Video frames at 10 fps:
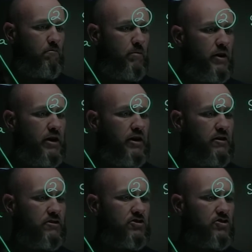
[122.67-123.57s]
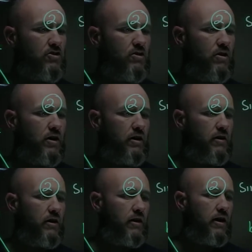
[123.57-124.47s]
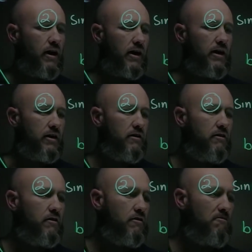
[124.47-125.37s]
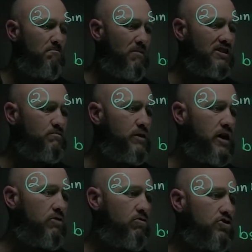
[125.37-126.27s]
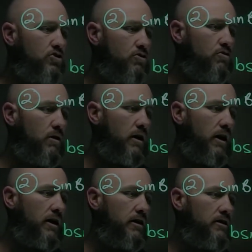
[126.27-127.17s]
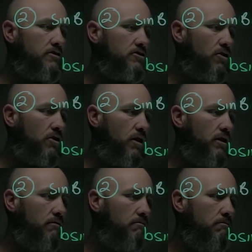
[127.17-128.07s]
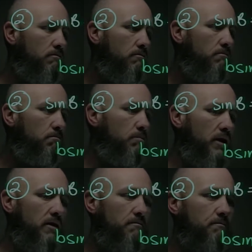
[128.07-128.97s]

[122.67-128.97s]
B sine A must be equal to A sine B.